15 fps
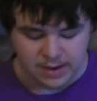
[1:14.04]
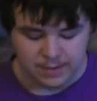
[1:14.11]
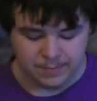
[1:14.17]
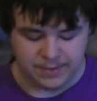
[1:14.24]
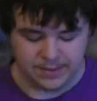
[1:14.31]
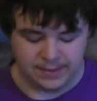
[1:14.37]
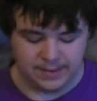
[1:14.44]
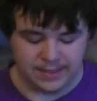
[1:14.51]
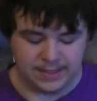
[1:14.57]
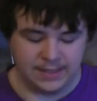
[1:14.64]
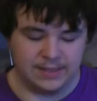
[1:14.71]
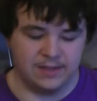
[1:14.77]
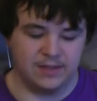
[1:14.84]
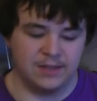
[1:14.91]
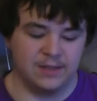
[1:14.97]
But the thing
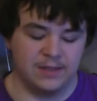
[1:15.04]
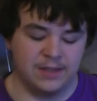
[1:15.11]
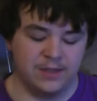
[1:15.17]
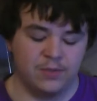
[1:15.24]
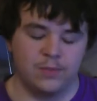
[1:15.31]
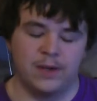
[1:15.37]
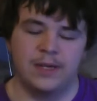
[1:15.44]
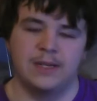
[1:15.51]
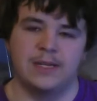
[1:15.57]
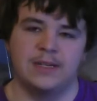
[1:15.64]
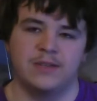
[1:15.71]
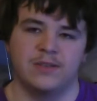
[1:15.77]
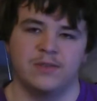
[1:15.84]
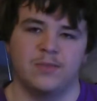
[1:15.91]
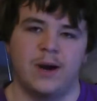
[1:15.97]
is, this one
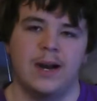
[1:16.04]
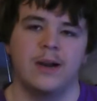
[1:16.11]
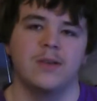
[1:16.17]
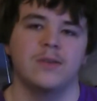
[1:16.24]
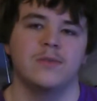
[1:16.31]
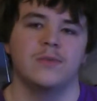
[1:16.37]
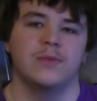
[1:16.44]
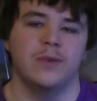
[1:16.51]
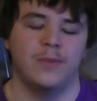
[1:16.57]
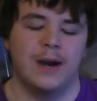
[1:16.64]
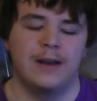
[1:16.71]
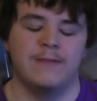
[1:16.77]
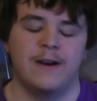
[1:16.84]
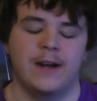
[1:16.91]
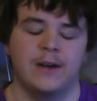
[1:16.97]
is the
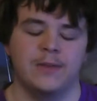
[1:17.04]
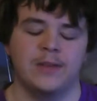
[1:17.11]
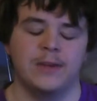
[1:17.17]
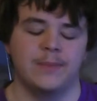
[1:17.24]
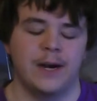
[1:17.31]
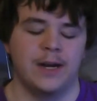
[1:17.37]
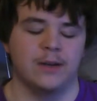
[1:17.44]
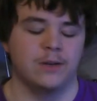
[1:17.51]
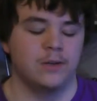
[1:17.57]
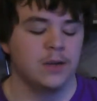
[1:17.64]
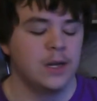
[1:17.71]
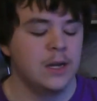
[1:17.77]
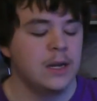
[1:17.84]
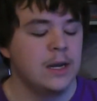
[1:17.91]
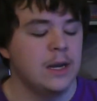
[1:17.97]
Wi-Fi only model.
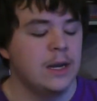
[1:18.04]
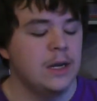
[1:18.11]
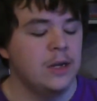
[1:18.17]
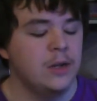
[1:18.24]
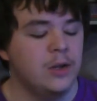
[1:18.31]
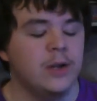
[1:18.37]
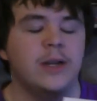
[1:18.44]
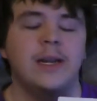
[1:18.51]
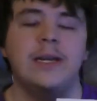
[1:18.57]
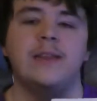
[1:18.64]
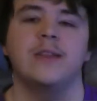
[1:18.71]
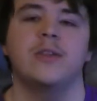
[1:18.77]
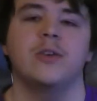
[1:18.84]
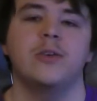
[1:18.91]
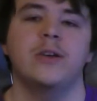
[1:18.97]
You can get
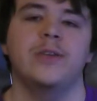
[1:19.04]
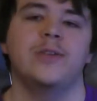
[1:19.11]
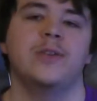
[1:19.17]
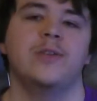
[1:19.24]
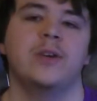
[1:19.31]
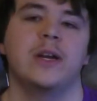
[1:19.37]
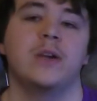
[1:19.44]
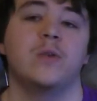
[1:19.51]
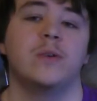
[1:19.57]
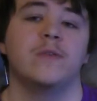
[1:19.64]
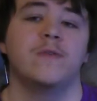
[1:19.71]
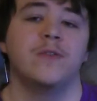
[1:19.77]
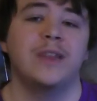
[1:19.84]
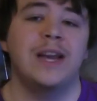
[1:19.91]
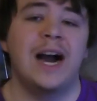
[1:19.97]
the 32 gig one
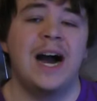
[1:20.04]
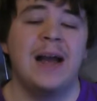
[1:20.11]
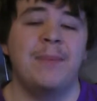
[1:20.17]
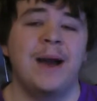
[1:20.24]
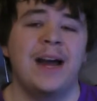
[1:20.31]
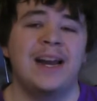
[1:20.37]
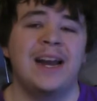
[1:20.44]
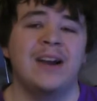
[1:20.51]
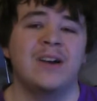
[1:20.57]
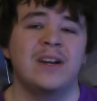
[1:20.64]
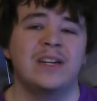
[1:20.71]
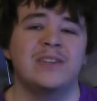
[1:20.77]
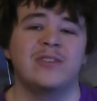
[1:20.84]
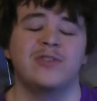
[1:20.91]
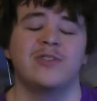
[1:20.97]
for the iPad Air
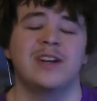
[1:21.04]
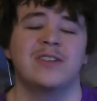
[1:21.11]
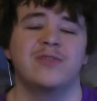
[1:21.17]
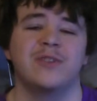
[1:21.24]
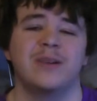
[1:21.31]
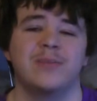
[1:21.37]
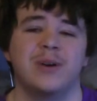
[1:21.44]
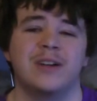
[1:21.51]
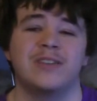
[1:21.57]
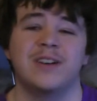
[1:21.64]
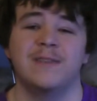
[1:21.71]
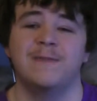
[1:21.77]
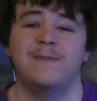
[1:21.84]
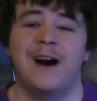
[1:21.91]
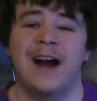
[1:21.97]
introductory price
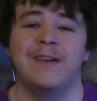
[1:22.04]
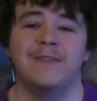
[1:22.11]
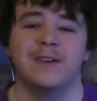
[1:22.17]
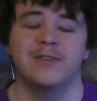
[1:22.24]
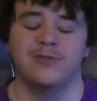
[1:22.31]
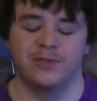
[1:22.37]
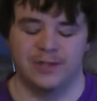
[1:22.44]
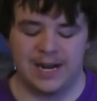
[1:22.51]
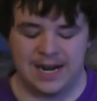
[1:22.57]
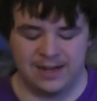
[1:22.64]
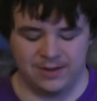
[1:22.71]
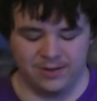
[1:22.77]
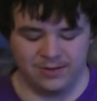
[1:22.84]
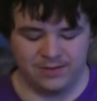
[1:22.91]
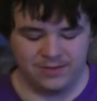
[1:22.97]
of
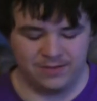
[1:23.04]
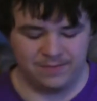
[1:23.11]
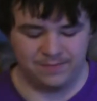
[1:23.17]
$500.